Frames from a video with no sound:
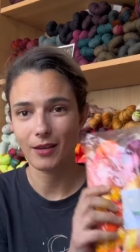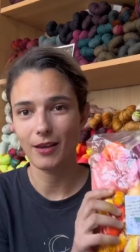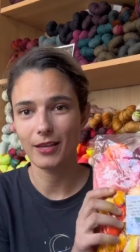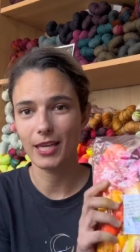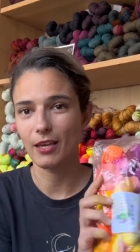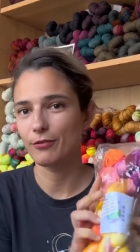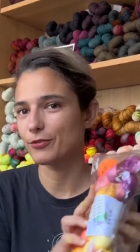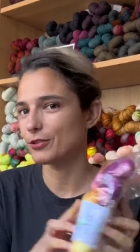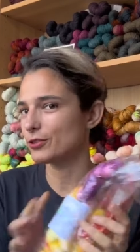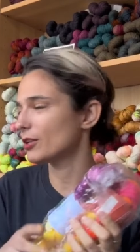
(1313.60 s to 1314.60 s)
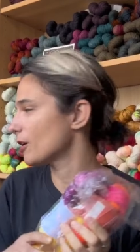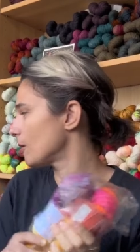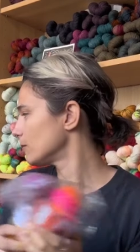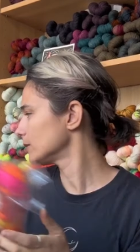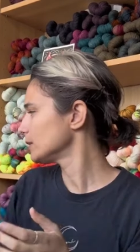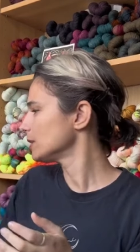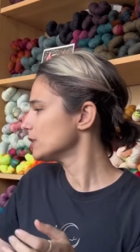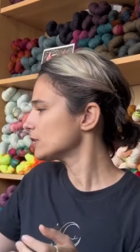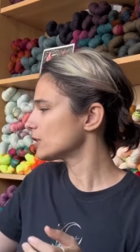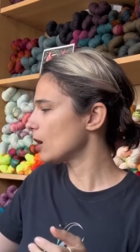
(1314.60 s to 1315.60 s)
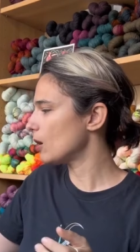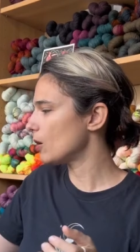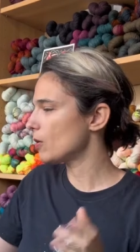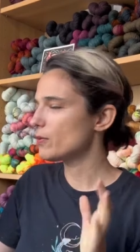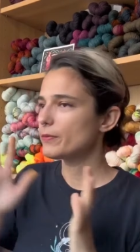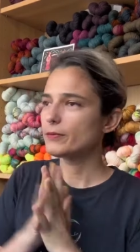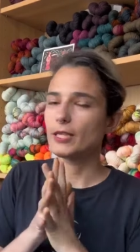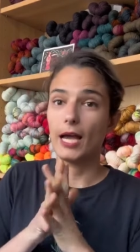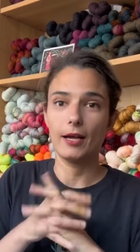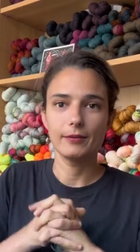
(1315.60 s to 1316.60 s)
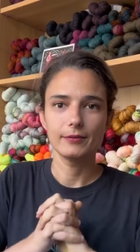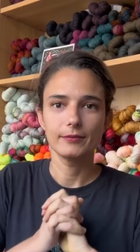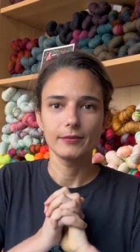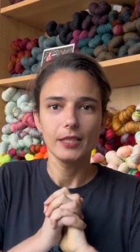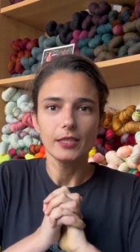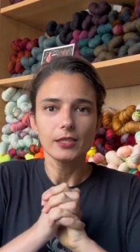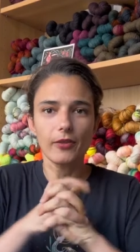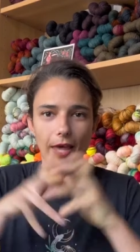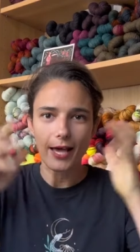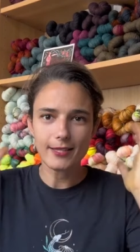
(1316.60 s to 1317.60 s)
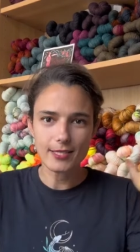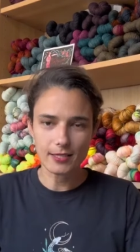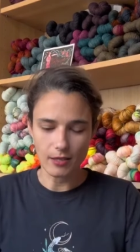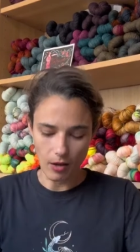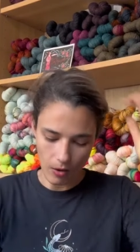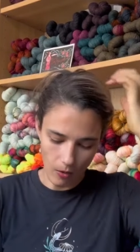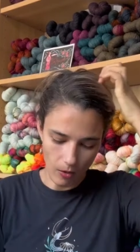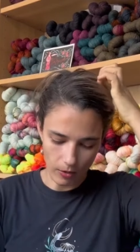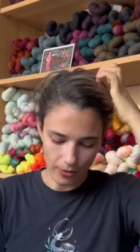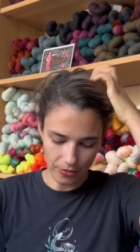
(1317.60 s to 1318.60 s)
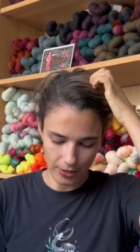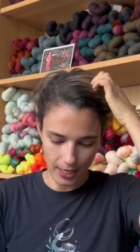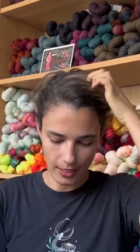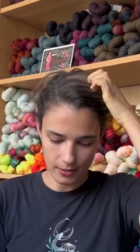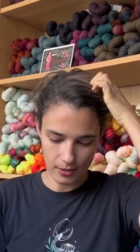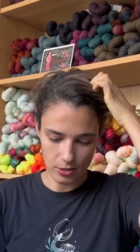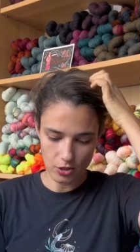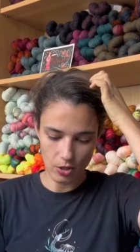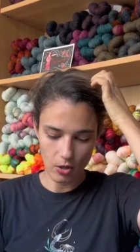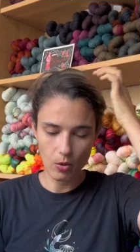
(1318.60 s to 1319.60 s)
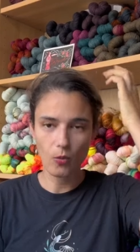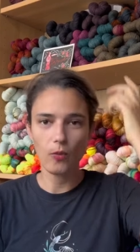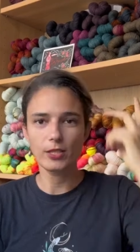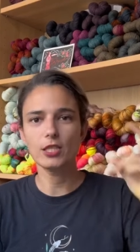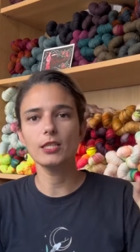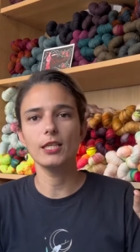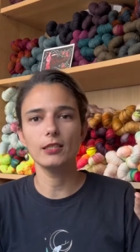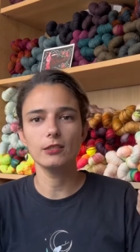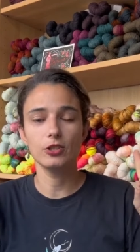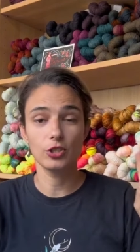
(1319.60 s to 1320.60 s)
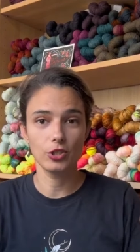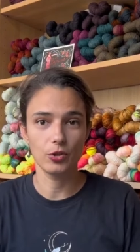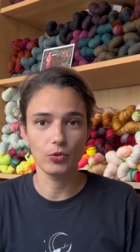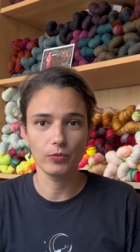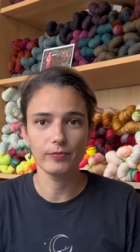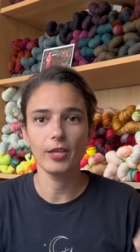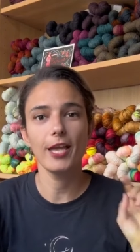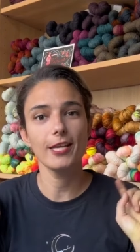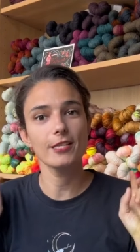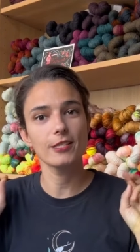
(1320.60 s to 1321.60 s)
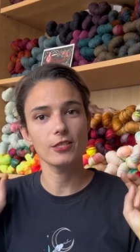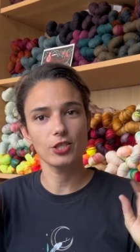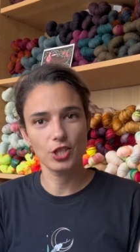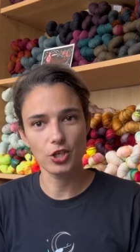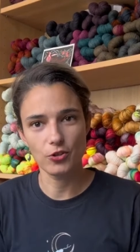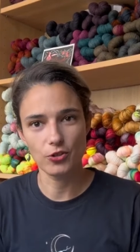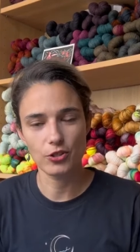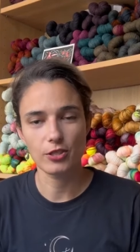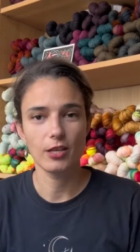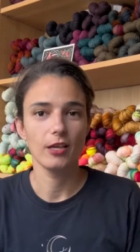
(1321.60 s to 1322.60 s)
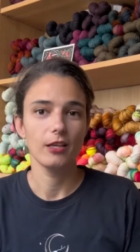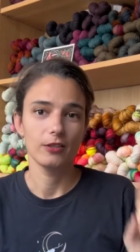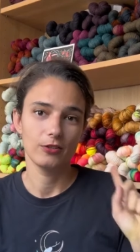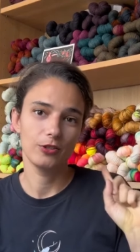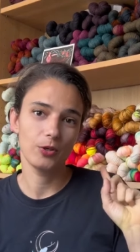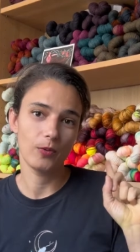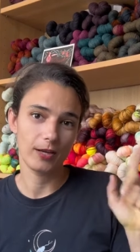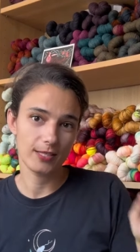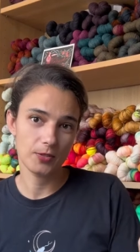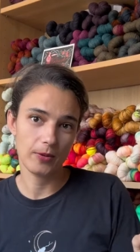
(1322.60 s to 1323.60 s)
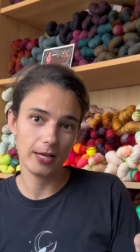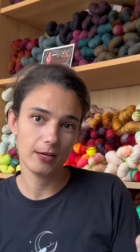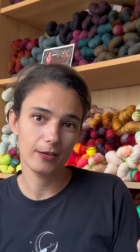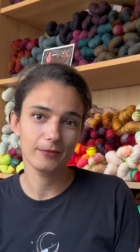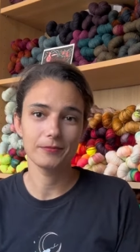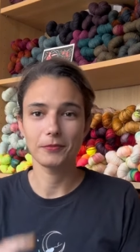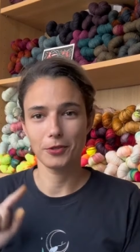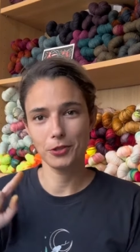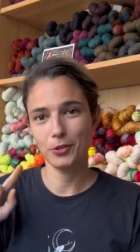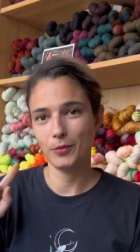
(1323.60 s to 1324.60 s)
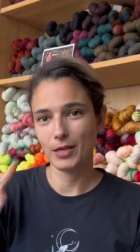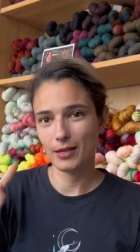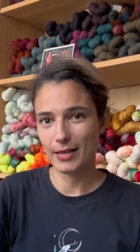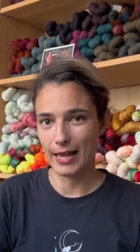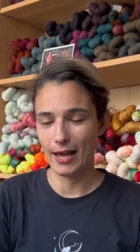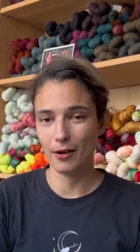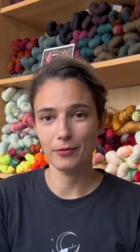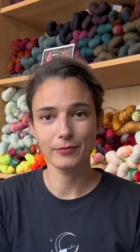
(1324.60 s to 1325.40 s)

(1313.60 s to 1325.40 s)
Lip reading: a gift, you know. So yeah, so that's all the things. So what you need to do is choose. Do you want a sweater or do you want a cap?